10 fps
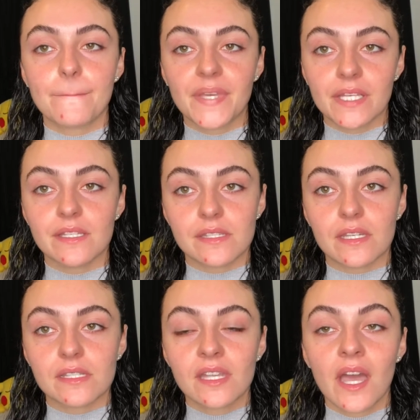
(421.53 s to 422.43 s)

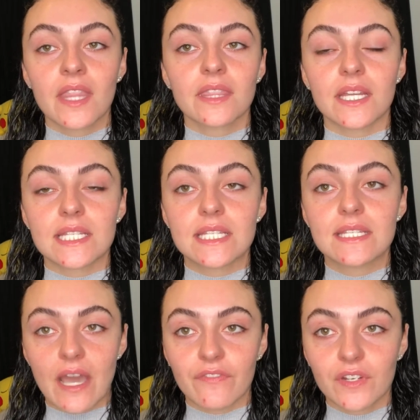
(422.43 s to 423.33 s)
pieces, then
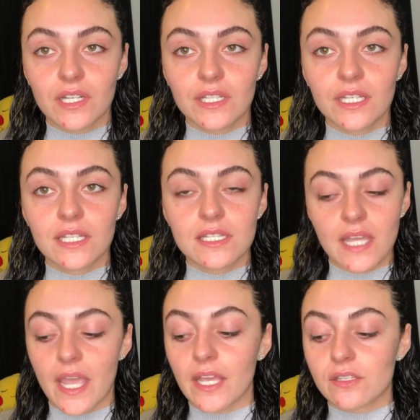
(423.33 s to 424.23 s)
definitely
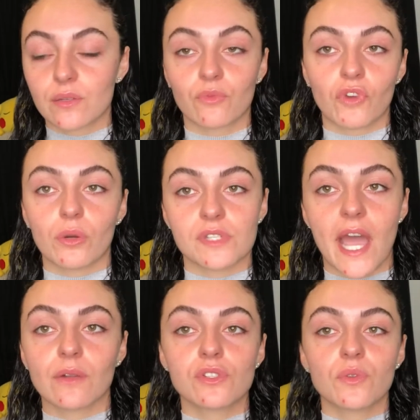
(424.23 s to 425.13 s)
take some rows
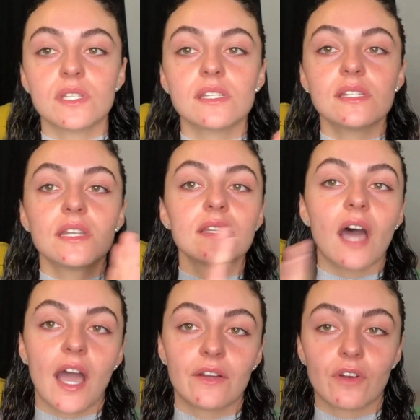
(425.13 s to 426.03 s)
out. So this is the
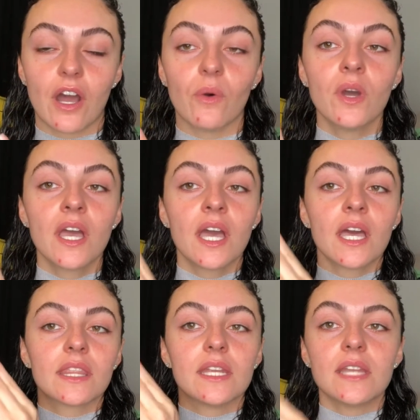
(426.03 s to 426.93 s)
9 row.
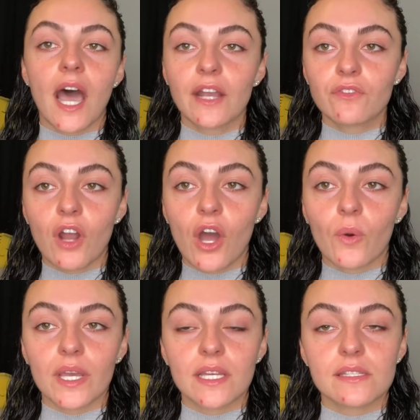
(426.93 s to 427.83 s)
The 9 row
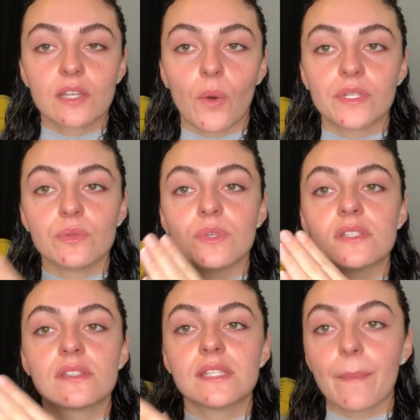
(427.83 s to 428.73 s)
is going to
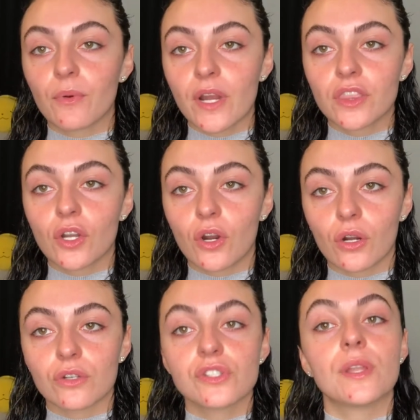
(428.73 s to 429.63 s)
separate the
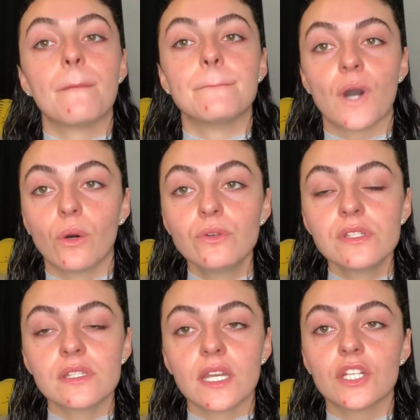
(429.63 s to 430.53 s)
curls the
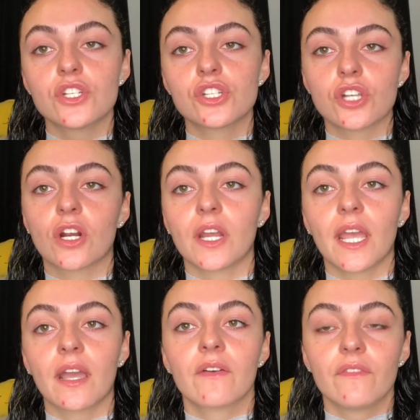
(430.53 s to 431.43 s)
most,
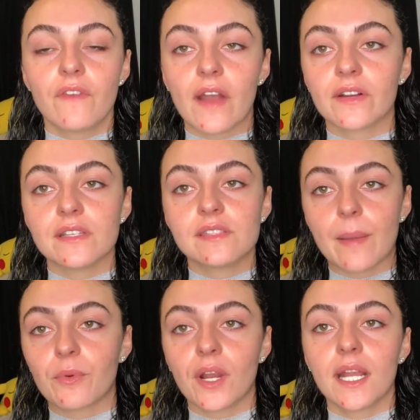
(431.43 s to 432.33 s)
ensuring very
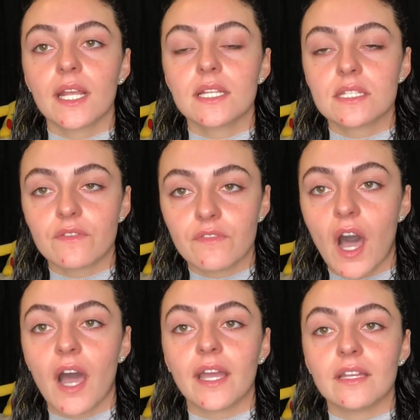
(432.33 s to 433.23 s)
separated,
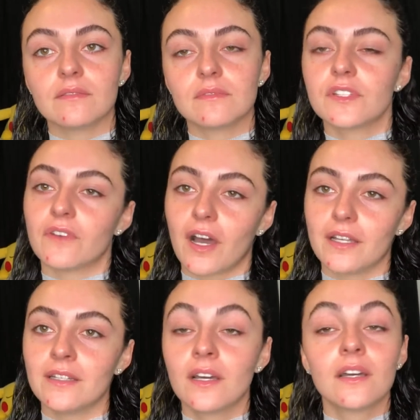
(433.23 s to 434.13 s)
divine.
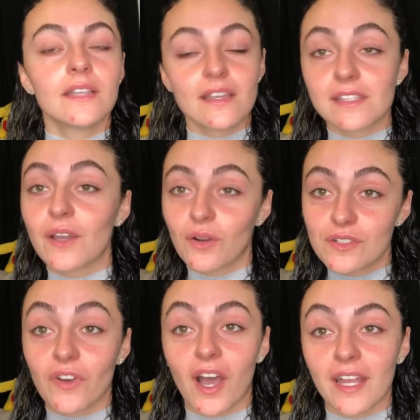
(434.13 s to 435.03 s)
Yes, they are
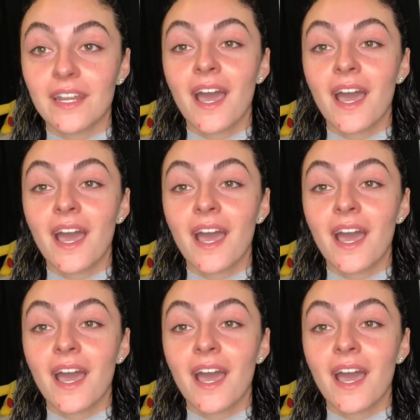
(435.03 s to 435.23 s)
divine.